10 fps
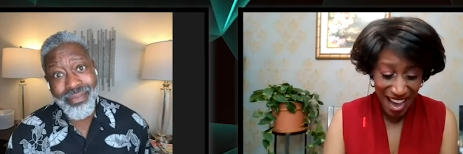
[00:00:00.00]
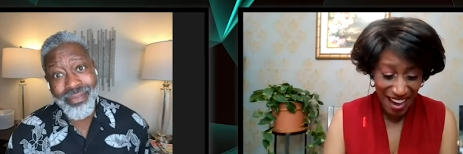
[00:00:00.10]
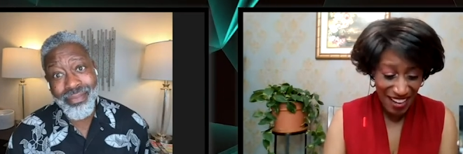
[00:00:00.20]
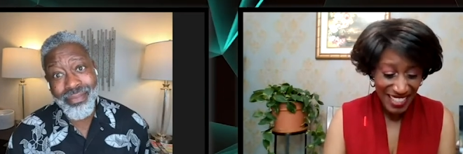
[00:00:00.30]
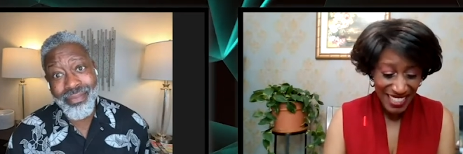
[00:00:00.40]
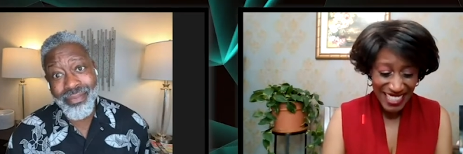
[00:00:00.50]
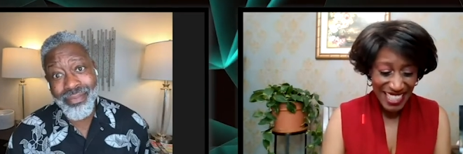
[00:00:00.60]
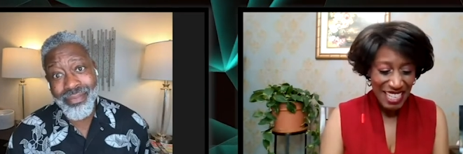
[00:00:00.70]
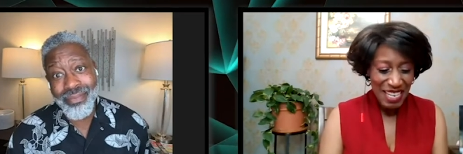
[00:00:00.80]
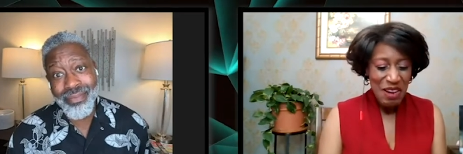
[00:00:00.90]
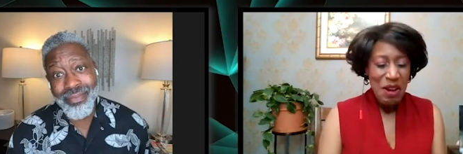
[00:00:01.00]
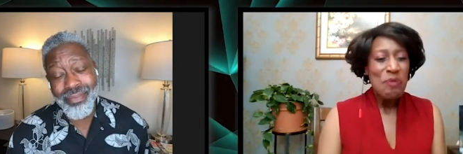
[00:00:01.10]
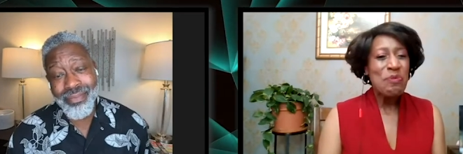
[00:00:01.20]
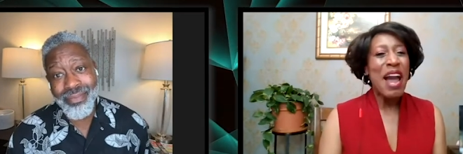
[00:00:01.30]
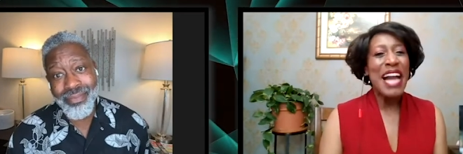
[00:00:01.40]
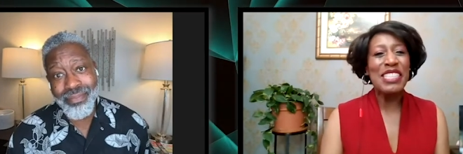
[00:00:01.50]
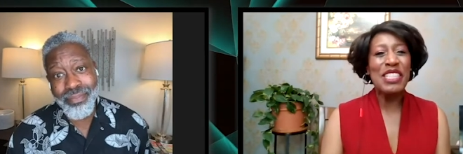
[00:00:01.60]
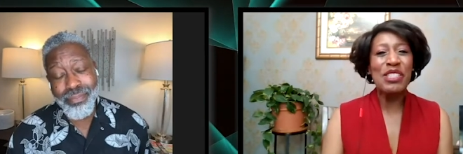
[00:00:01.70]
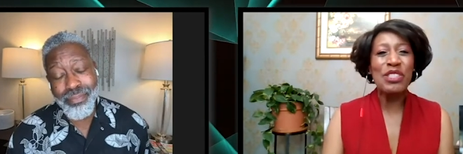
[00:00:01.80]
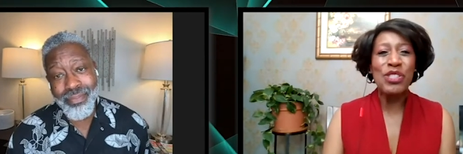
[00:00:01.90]
Speaker 1: wow,
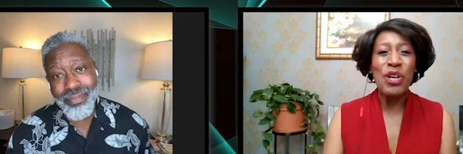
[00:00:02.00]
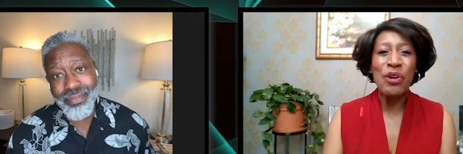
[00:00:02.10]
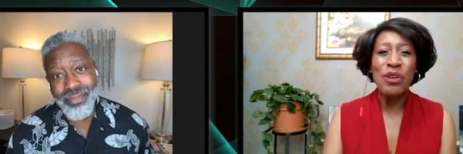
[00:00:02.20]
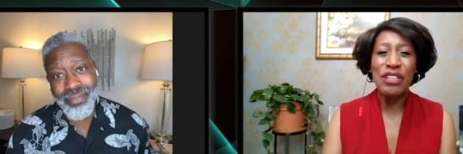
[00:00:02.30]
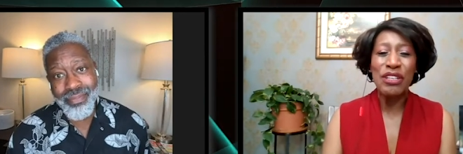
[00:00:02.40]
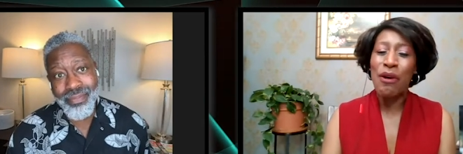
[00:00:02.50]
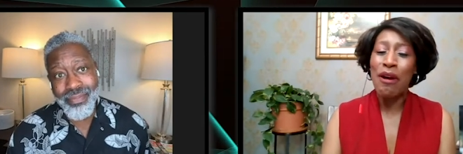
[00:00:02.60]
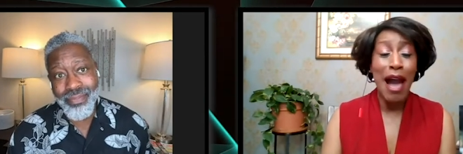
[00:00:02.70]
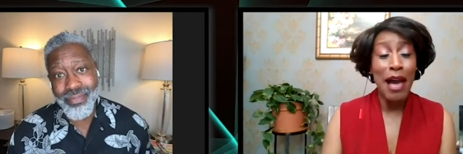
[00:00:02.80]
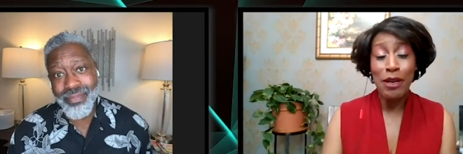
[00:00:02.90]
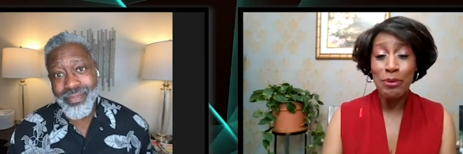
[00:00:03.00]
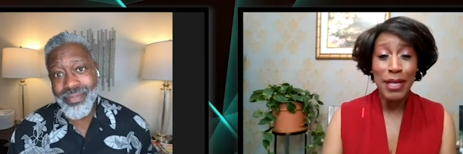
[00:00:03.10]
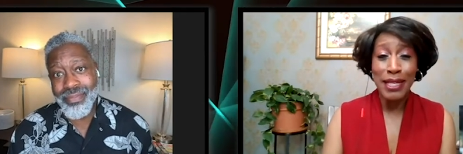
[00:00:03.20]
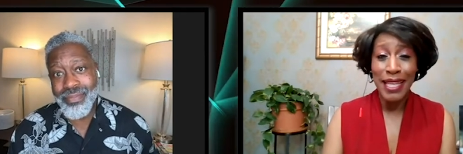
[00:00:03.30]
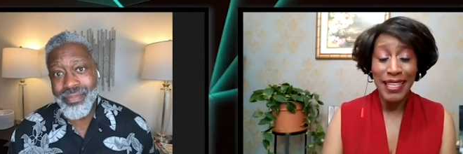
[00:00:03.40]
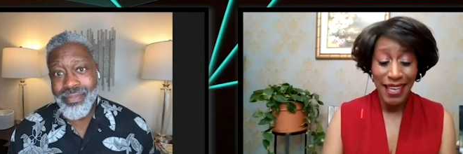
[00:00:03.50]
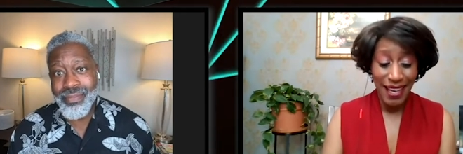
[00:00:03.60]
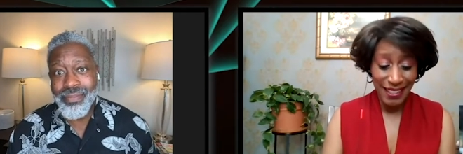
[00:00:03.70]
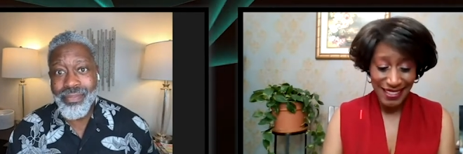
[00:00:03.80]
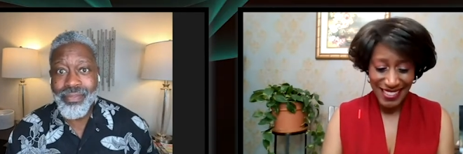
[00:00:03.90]
practical joker, or I don't play like
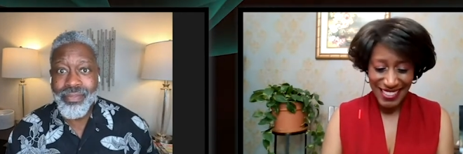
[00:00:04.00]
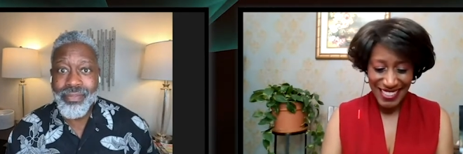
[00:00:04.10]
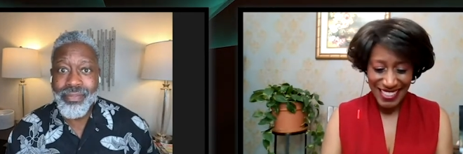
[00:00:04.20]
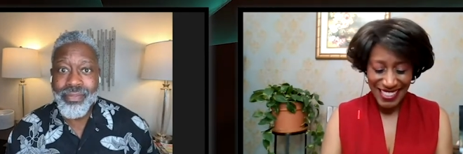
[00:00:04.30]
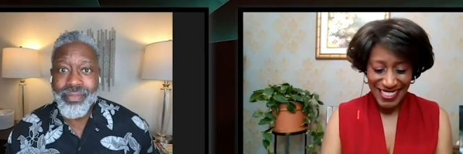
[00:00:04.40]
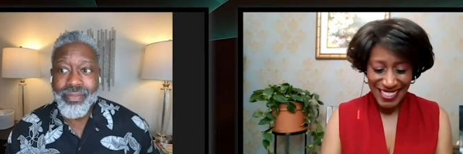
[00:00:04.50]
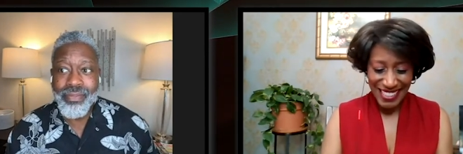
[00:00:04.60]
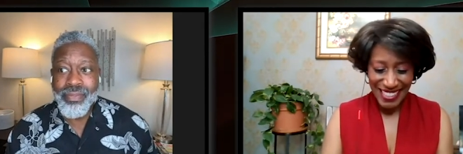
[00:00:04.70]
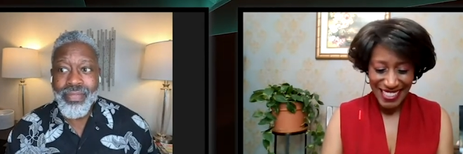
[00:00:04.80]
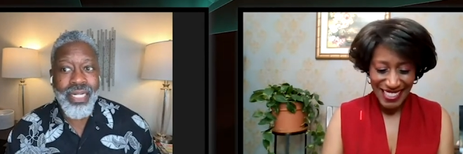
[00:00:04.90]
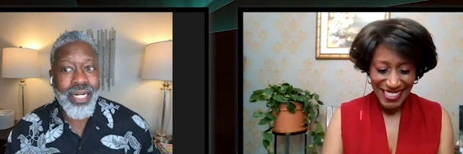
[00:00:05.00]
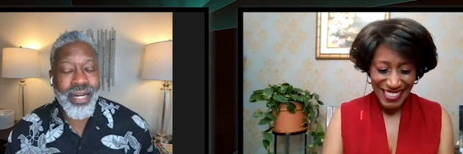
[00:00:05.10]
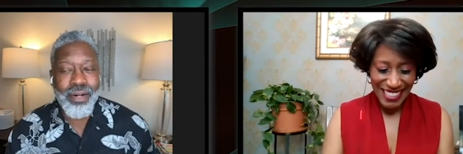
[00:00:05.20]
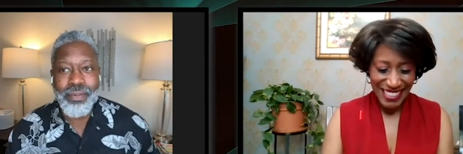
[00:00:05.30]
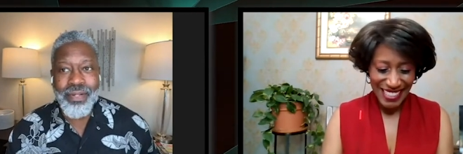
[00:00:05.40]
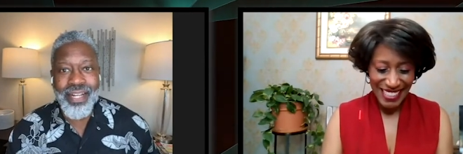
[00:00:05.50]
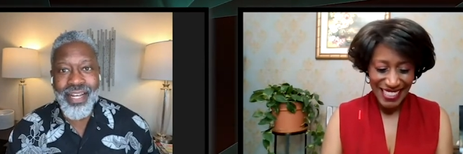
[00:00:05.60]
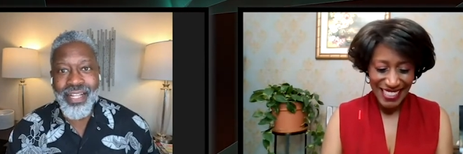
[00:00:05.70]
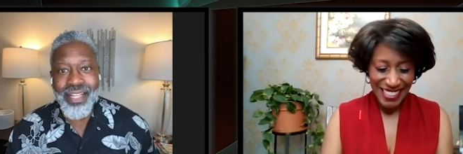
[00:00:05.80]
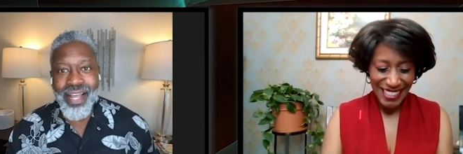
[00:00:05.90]
that.
Speaker 2: I don't play
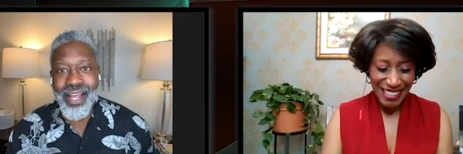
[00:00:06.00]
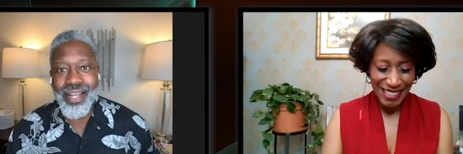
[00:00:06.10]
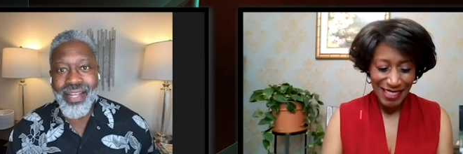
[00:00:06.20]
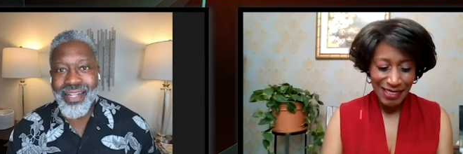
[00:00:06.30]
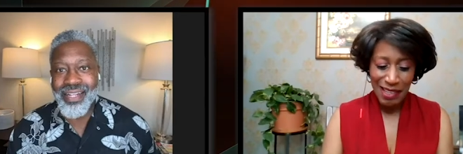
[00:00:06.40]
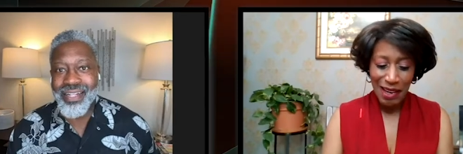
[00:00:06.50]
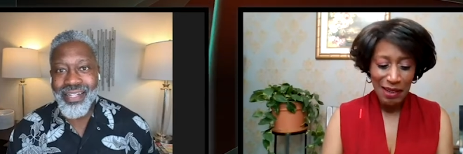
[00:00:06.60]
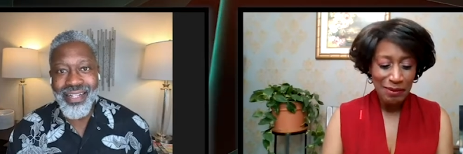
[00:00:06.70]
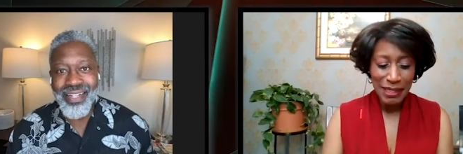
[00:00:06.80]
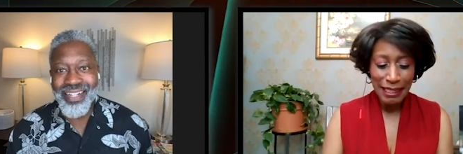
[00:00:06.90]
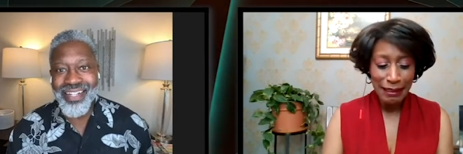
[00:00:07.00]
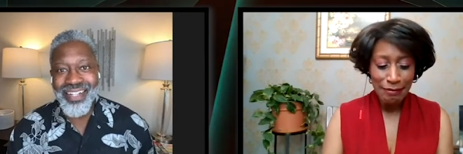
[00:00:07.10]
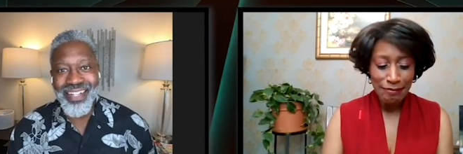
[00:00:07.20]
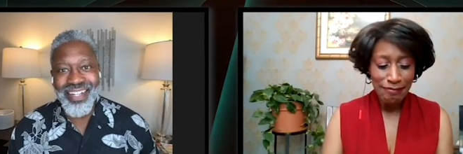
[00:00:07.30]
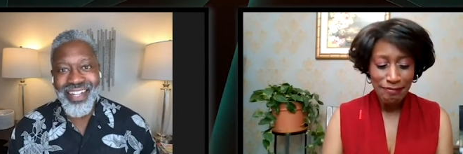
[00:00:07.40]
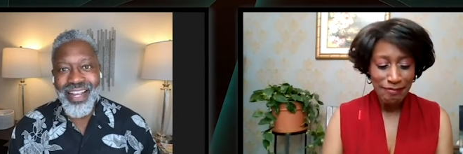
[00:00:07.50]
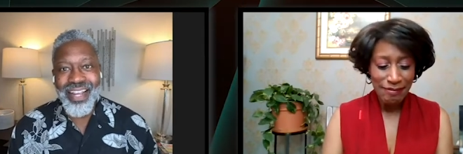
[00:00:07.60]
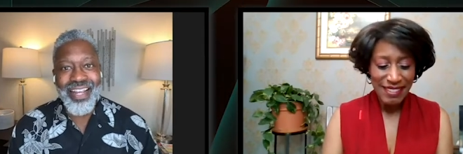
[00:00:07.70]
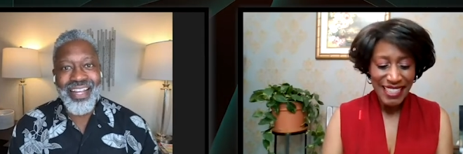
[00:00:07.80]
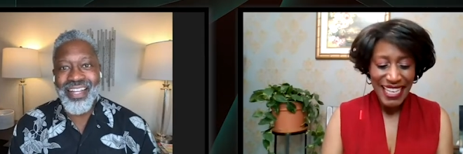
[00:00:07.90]
like that.
Speaker 1: No, me neither.
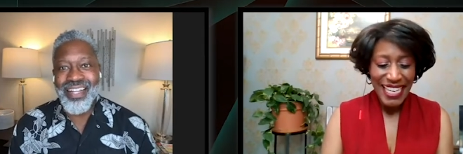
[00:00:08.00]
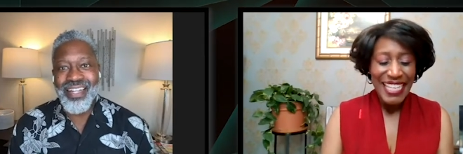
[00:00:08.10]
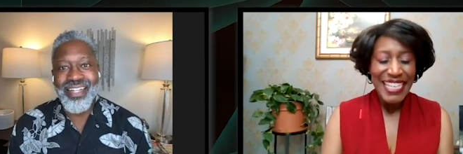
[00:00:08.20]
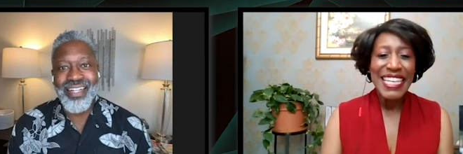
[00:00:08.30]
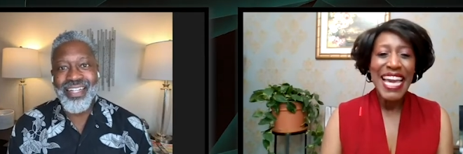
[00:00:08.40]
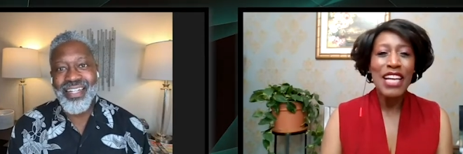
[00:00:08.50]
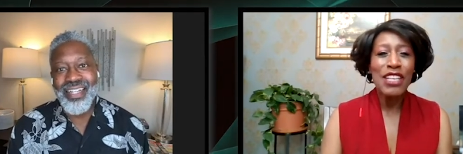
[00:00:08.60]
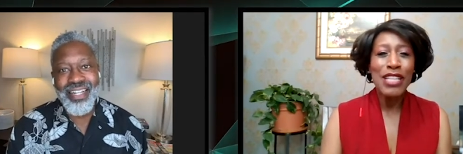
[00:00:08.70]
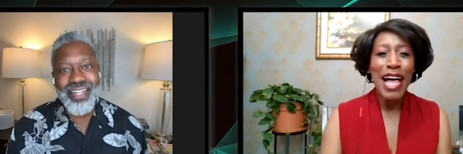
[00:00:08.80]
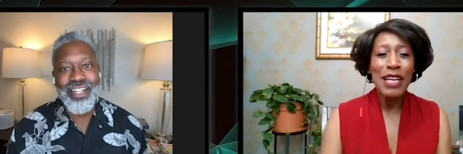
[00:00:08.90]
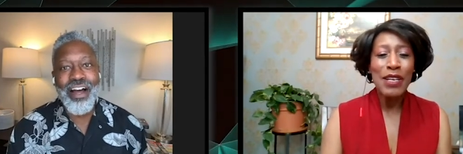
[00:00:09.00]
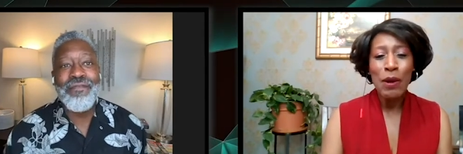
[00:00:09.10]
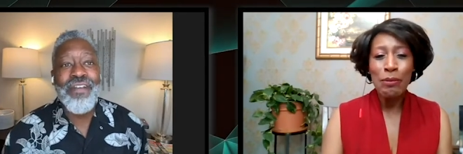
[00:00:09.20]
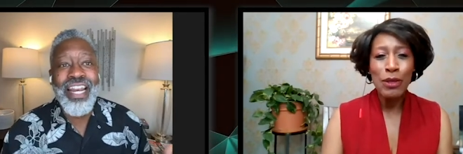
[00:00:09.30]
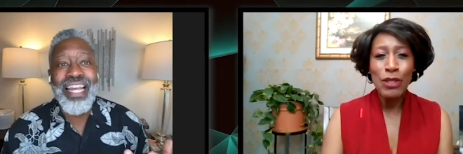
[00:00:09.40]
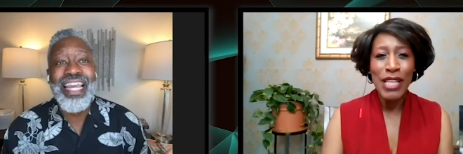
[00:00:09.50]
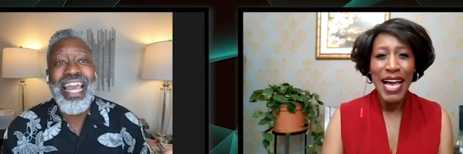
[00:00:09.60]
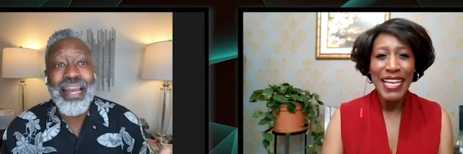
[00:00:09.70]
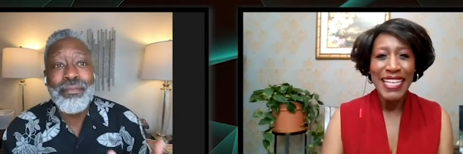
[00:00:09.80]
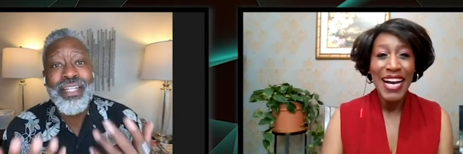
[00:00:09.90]
Mm-mm candlelight. It's all fun and
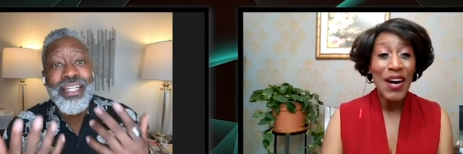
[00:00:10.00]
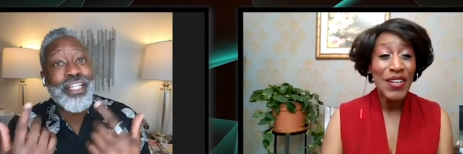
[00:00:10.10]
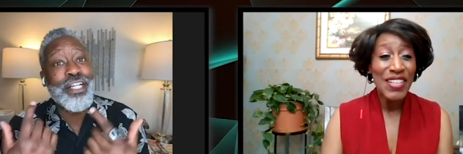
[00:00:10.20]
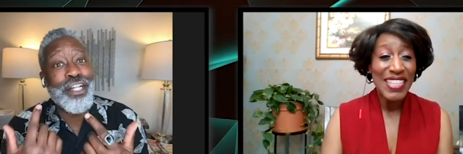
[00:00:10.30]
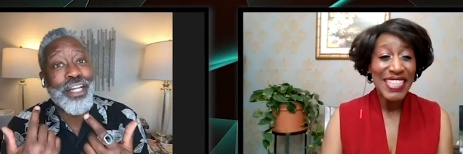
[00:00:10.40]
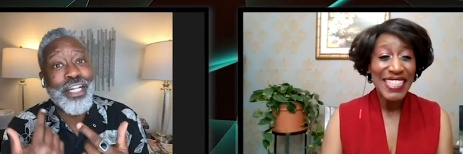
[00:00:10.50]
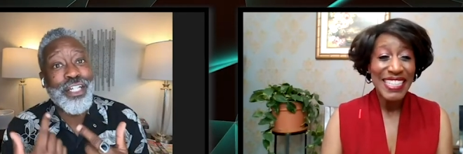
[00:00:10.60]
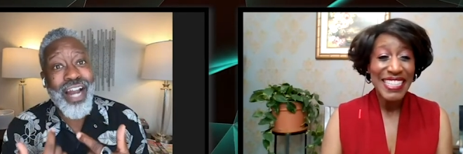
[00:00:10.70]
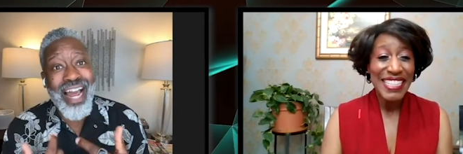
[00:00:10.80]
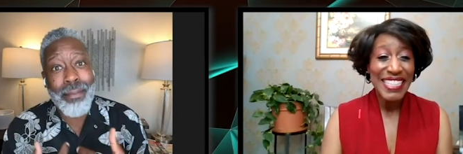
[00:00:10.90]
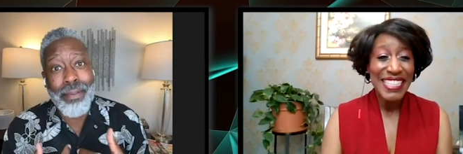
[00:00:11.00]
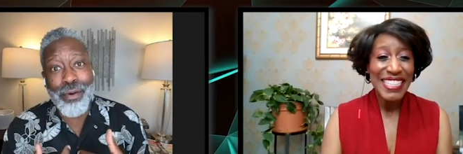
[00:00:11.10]
games until
Speaker 2: you get your eye